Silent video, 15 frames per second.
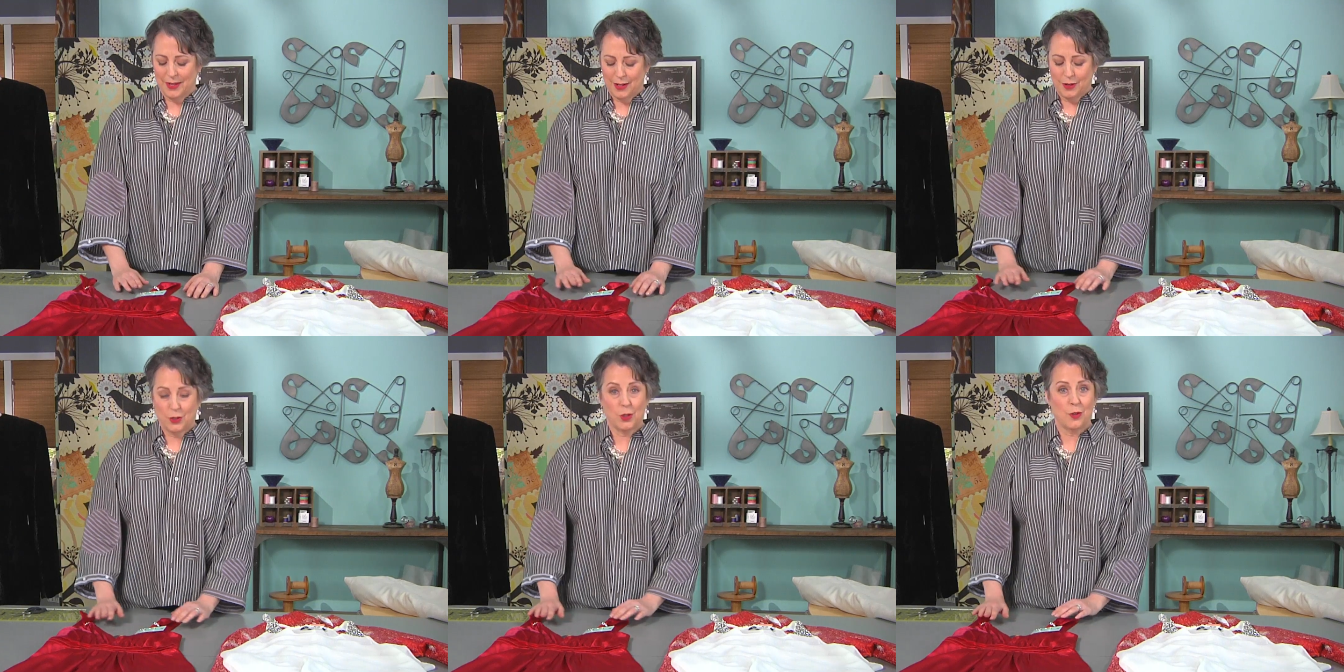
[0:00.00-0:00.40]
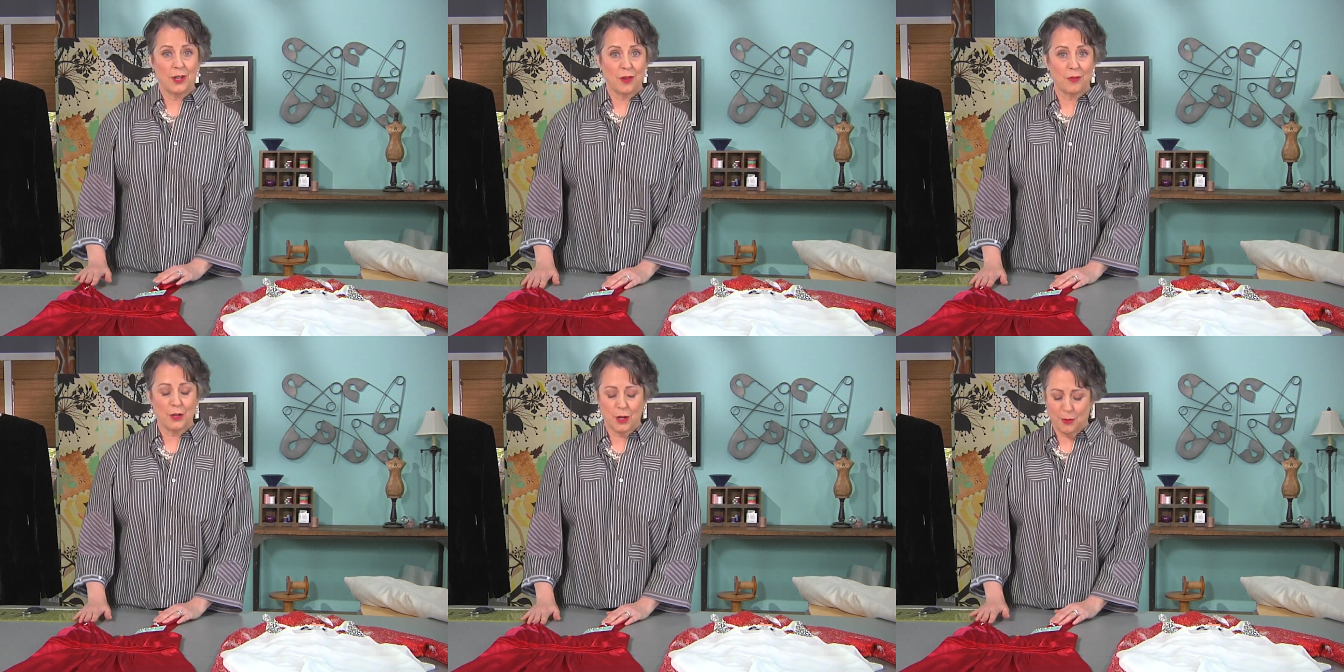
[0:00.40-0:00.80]
So you
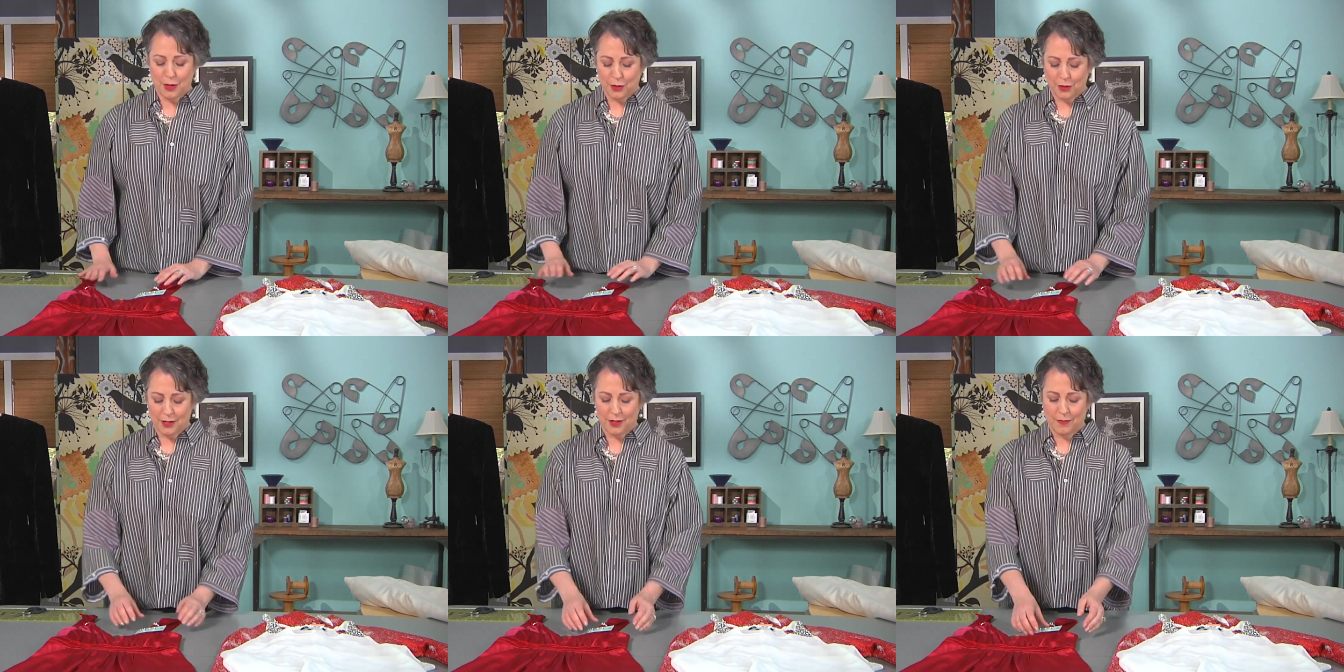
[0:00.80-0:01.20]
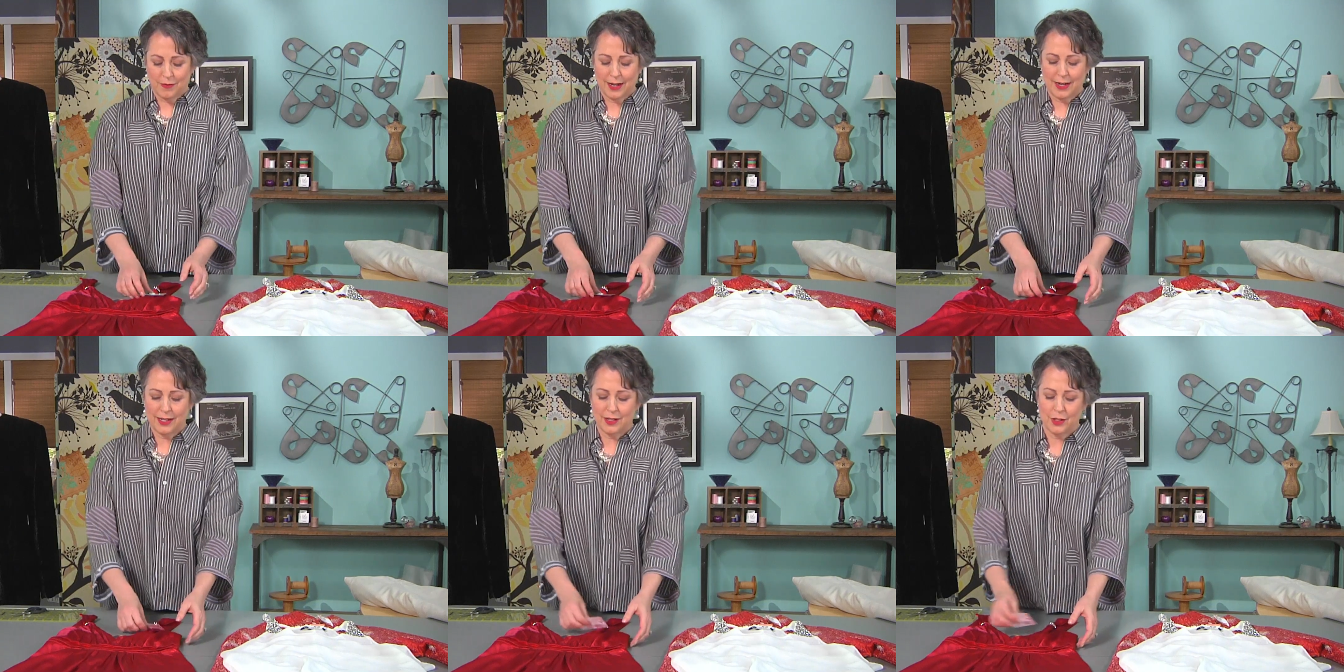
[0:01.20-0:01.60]
never know what you're gonna
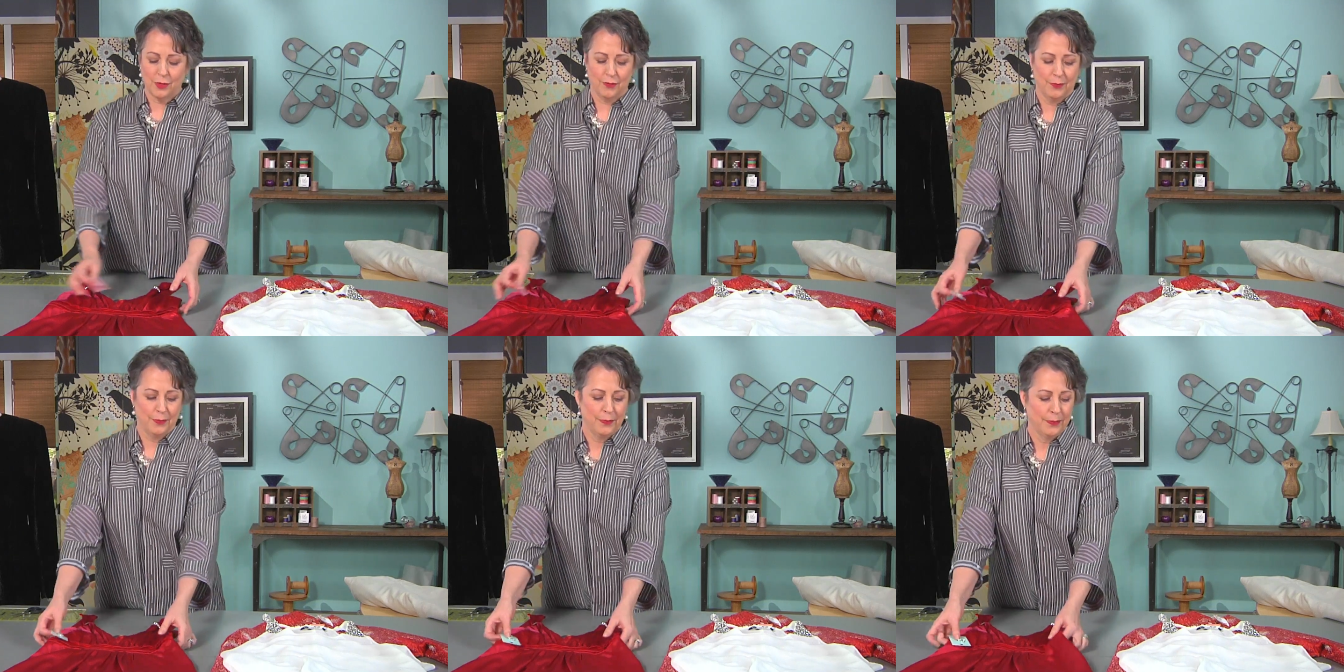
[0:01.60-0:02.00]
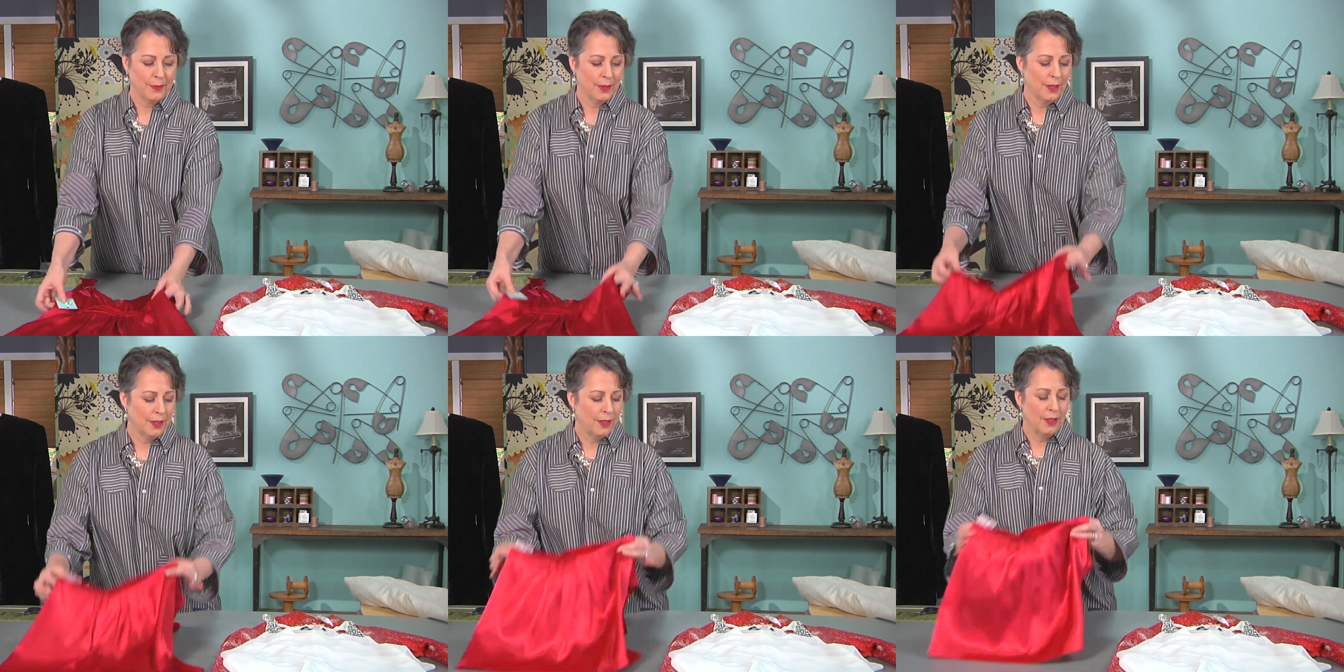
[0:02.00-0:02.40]
find.
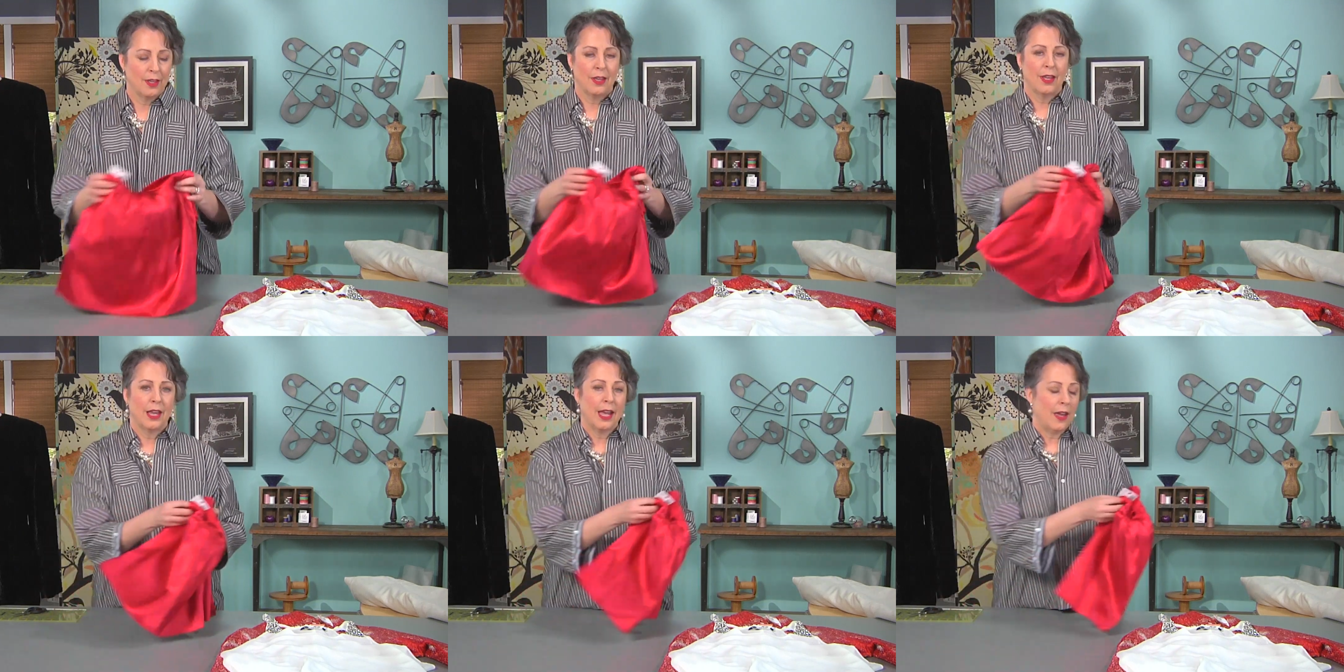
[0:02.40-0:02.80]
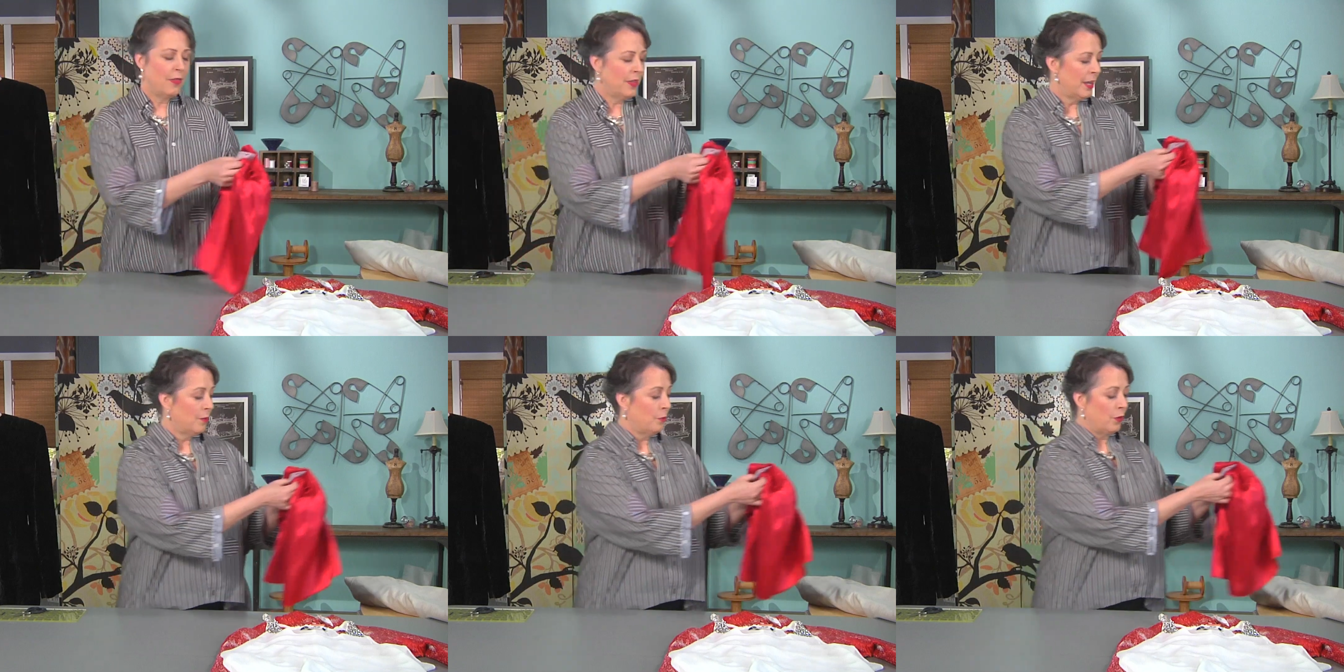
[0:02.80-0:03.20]
And
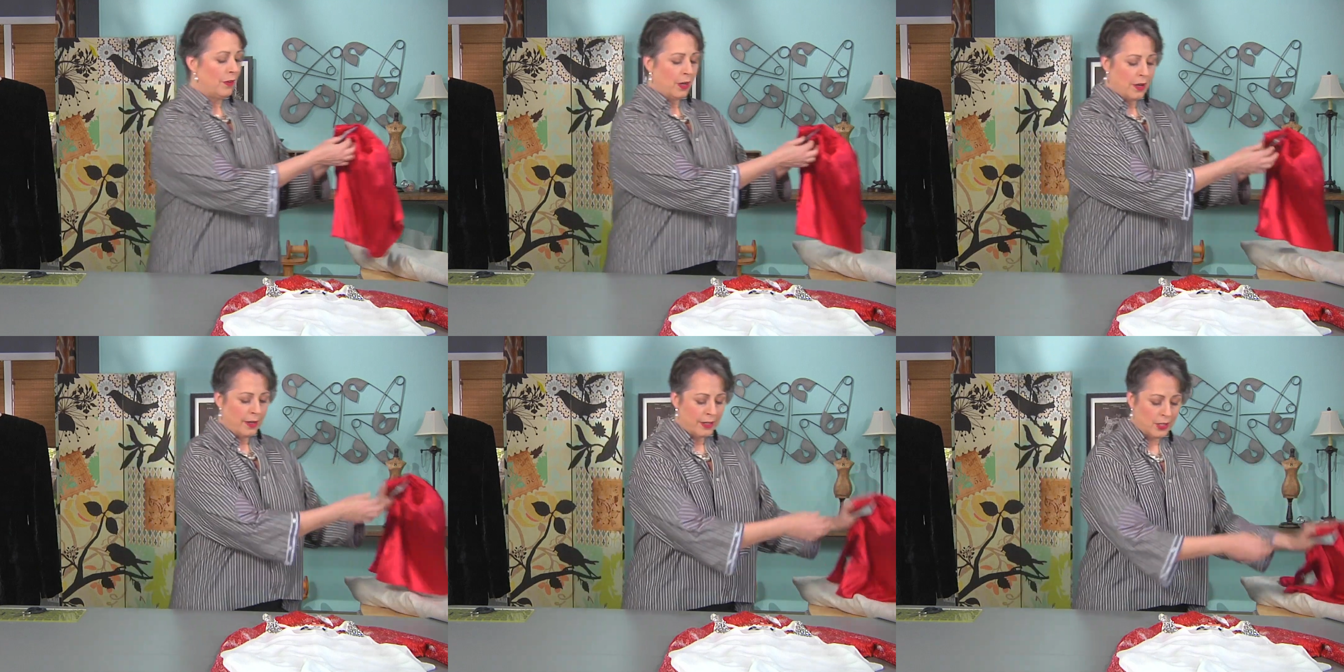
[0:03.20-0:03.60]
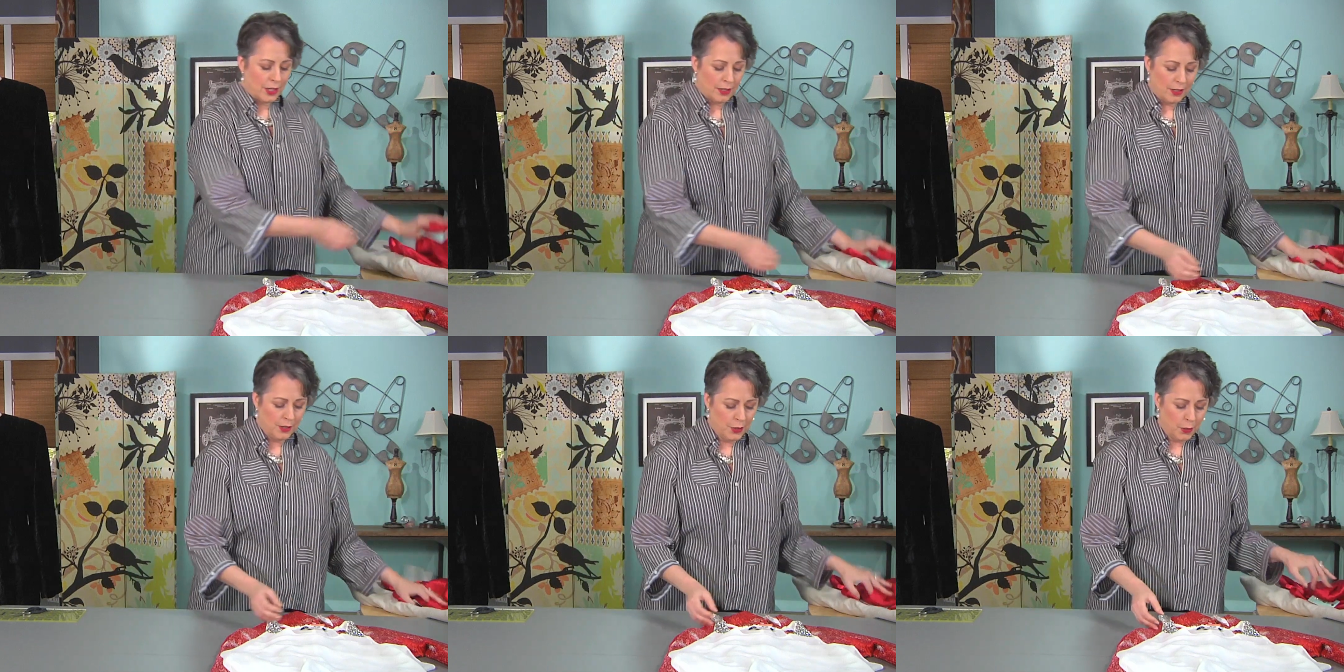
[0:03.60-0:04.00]
then moving on to
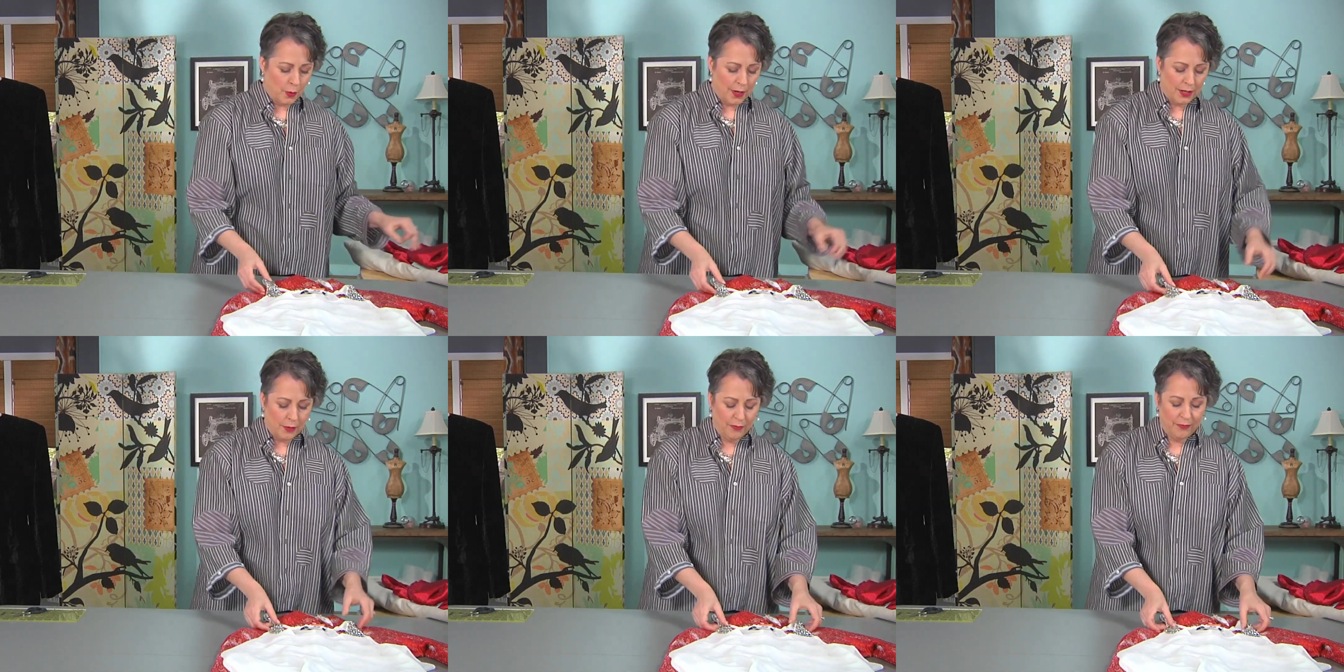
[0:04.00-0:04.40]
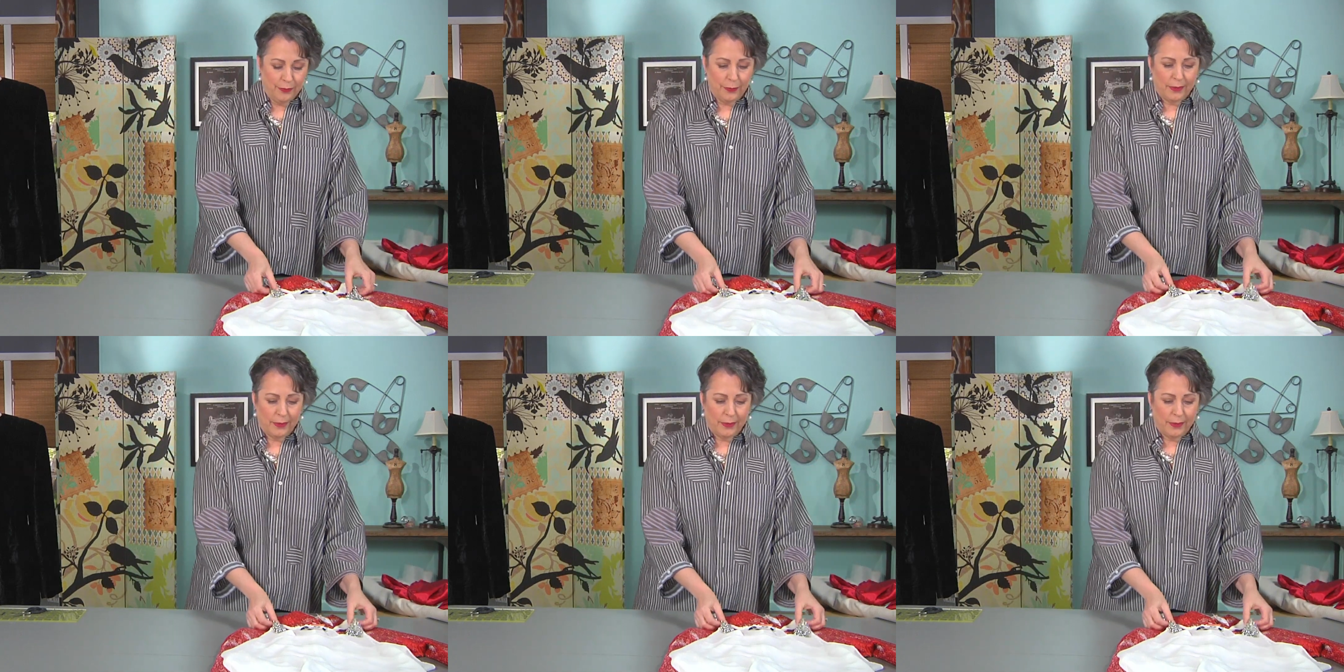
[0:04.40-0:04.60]
this one,